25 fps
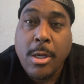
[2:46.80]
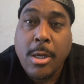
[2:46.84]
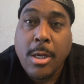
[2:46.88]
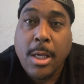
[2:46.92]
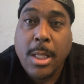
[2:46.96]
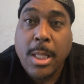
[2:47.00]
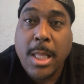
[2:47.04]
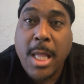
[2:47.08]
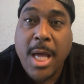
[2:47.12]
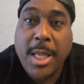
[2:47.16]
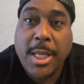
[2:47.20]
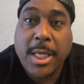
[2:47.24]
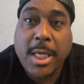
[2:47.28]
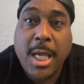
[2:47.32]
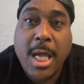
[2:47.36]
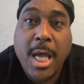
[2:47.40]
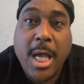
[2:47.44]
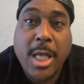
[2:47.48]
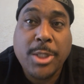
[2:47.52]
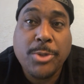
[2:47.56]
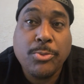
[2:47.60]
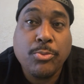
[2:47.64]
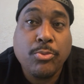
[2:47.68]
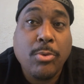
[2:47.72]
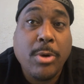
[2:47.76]
A lot of
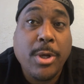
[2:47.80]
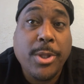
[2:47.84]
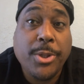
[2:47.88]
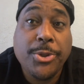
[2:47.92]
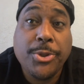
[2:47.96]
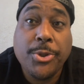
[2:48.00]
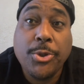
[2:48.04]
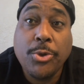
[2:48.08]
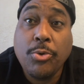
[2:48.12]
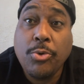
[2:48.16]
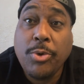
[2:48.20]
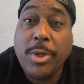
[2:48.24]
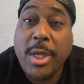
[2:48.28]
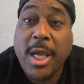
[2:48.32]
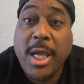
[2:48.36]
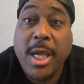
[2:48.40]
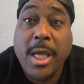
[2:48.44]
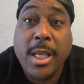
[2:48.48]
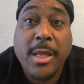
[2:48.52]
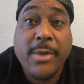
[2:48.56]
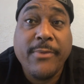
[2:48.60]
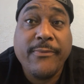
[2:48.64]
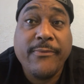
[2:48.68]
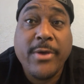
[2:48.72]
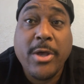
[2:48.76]
guys run through their
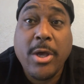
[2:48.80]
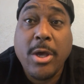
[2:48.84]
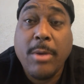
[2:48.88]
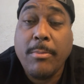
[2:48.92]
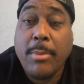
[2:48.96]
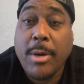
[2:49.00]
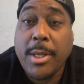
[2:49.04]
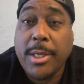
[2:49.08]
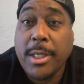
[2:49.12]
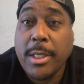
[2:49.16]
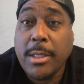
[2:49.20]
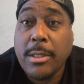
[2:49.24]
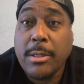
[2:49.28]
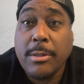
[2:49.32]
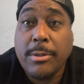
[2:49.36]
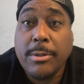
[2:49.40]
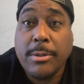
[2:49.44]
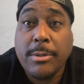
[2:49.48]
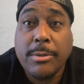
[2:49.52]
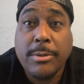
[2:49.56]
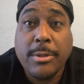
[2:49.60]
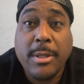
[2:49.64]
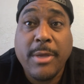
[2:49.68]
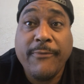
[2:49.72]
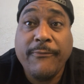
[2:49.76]
NFL money,
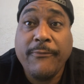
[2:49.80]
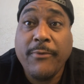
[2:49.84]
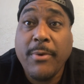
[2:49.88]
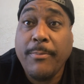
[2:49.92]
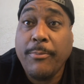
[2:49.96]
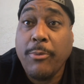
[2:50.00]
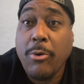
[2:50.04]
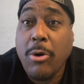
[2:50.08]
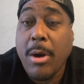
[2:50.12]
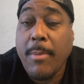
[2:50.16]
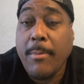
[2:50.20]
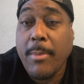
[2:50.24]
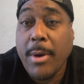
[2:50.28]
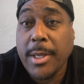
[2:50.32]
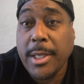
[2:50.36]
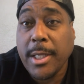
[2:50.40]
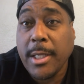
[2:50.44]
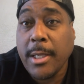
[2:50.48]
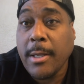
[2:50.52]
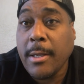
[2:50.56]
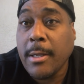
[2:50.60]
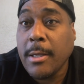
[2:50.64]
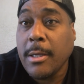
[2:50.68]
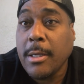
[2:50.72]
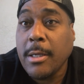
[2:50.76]
their football money.
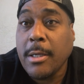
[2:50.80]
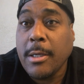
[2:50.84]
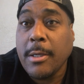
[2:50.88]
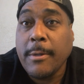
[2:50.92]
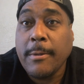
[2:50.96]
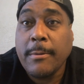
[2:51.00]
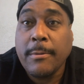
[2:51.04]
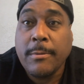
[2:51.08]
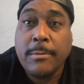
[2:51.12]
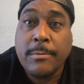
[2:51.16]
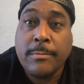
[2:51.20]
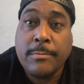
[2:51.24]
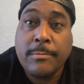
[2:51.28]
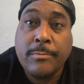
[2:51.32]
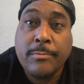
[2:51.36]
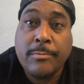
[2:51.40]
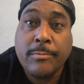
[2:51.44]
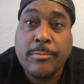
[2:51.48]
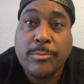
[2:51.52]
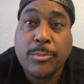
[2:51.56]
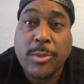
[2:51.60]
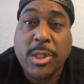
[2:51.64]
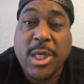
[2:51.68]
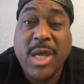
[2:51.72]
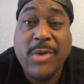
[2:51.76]

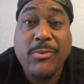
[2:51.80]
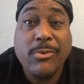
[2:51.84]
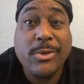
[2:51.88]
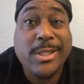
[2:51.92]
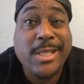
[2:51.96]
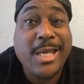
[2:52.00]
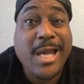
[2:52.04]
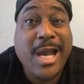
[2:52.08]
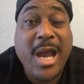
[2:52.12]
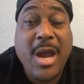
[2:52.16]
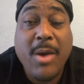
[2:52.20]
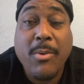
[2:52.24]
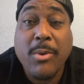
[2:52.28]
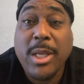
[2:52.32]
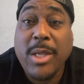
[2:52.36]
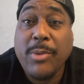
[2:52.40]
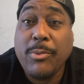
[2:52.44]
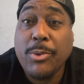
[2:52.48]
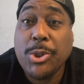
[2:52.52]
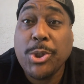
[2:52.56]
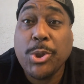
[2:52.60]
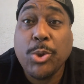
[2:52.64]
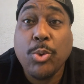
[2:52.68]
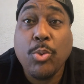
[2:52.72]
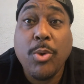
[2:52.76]
He retired when he
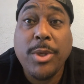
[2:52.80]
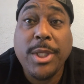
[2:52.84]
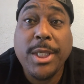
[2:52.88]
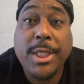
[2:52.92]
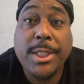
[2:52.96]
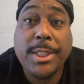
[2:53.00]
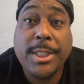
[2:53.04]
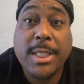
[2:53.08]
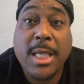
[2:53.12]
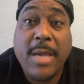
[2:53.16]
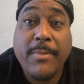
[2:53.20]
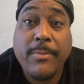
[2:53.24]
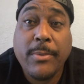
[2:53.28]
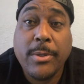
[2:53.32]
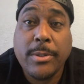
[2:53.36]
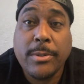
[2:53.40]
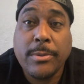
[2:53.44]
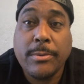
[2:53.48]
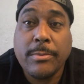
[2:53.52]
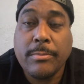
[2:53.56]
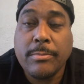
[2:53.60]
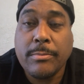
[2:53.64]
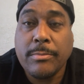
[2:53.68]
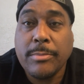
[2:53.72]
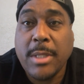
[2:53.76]
was 27.
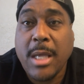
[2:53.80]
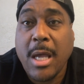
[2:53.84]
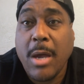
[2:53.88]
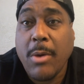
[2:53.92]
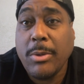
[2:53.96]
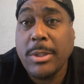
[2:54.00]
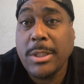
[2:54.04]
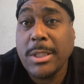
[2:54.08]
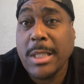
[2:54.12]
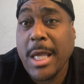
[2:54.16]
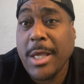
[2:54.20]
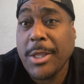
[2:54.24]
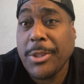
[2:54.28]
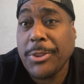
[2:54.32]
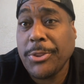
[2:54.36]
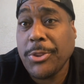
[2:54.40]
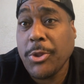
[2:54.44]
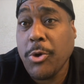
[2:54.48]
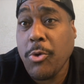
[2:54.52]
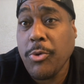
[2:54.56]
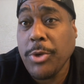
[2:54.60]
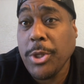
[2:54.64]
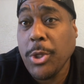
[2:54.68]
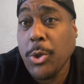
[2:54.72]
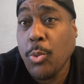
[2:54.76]
Now he's like
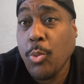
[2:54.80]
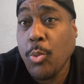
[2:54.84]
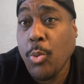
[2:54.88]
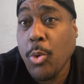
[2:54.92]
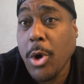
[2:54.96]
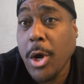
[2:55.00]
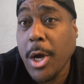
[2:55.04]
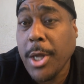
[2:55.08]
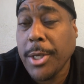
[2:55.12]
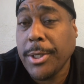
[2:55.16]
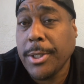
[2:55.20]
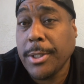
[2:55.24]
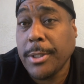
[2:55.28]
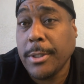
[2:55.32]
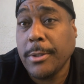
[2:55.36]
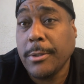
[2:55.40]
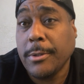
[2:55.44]
31.